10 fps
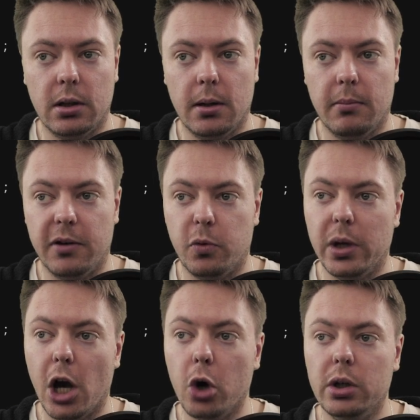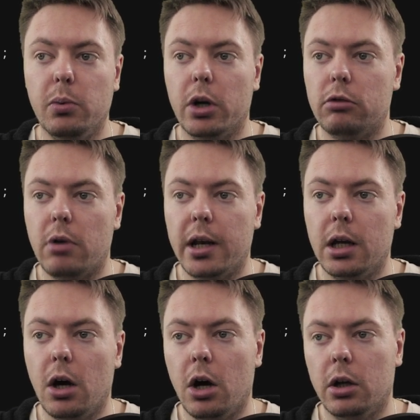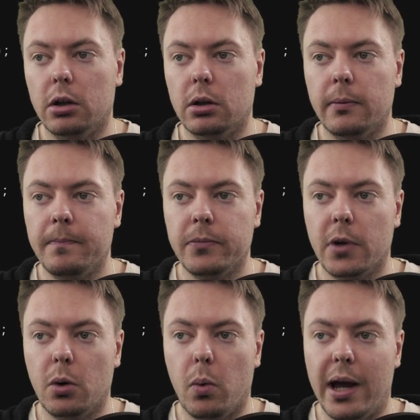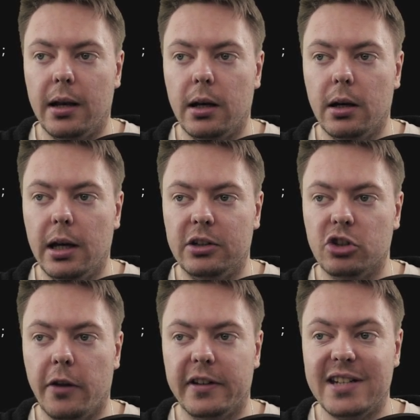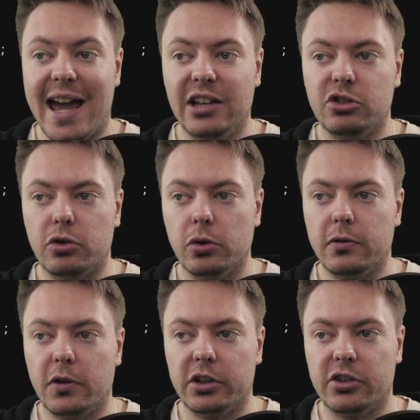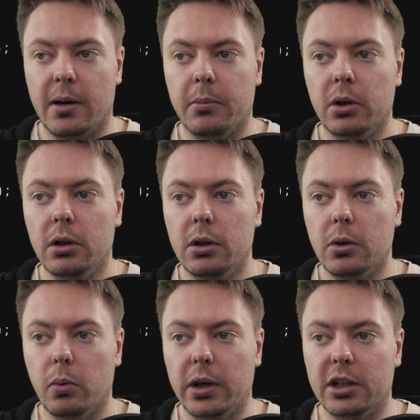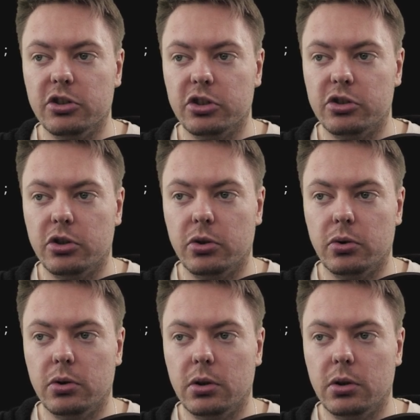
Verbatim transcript: But if we only want to run it on when it's on the test route, for example, we can just do